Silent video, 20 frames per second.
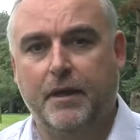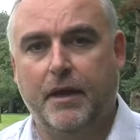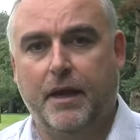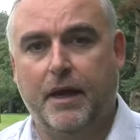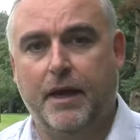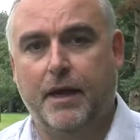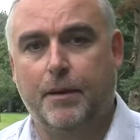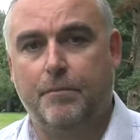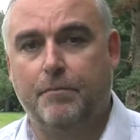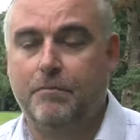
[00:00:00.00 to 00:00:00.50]

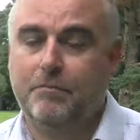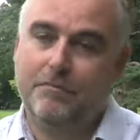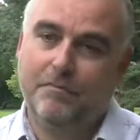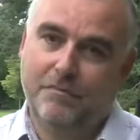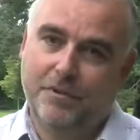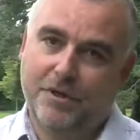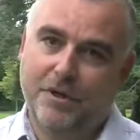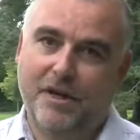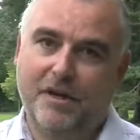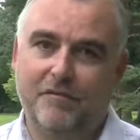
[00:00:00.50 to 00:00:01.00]
Um,
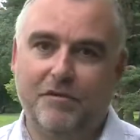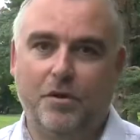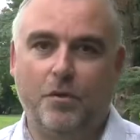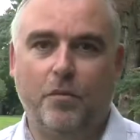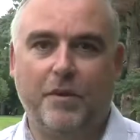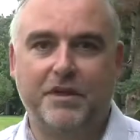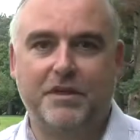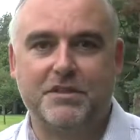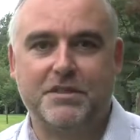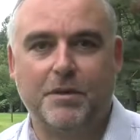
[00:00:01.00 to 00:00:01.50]
go and have a little
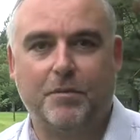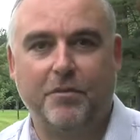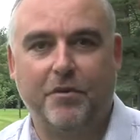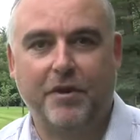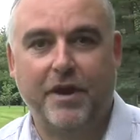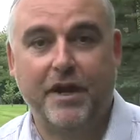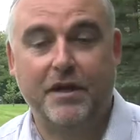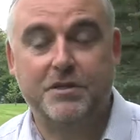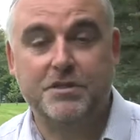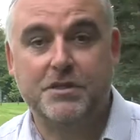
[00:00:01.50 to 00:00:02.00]
wander somewhere
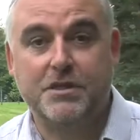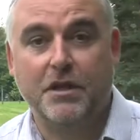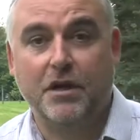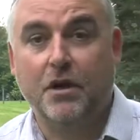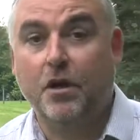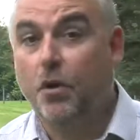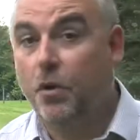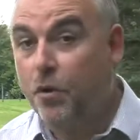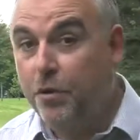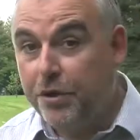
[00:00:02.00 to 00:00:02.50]
else,
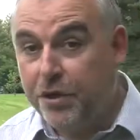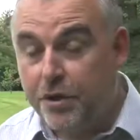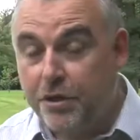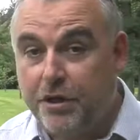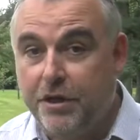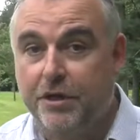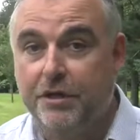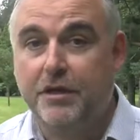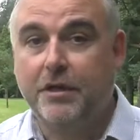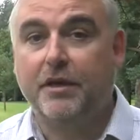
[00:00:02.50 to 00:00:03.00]
or you
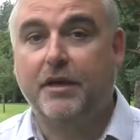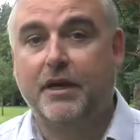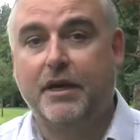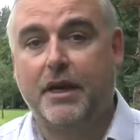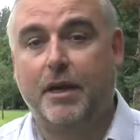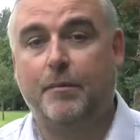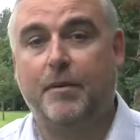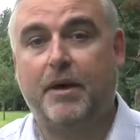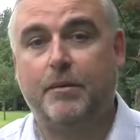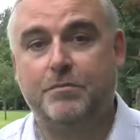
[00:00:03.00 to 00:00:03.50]
could
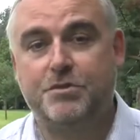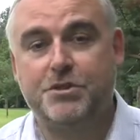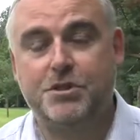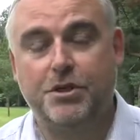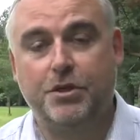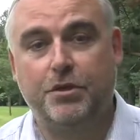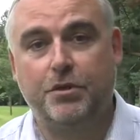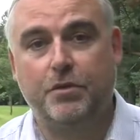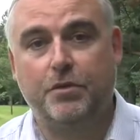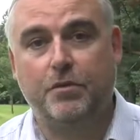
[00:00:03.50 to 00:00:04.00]
come up
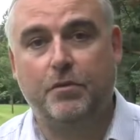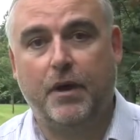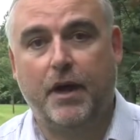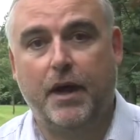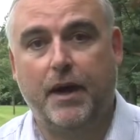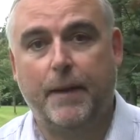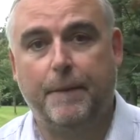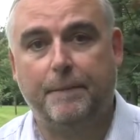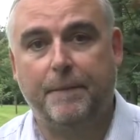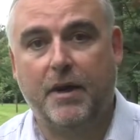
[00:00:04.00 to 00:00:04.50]
to
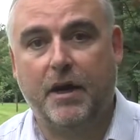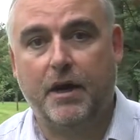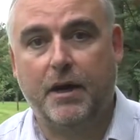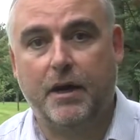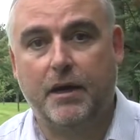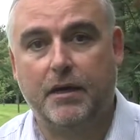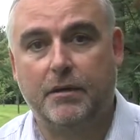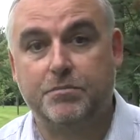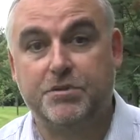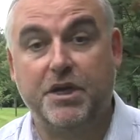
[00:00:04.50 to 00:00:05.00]
um,
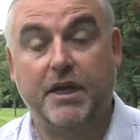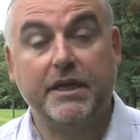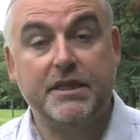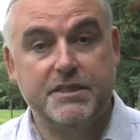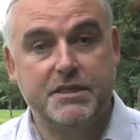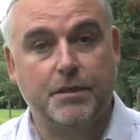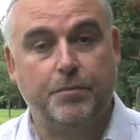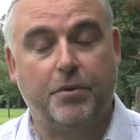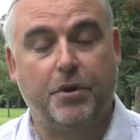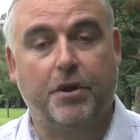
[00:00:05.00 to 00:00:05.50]
up to
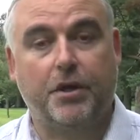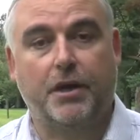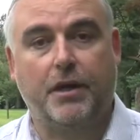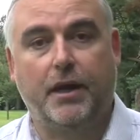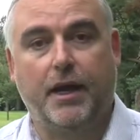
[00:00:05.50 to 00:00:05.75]
Easterbrook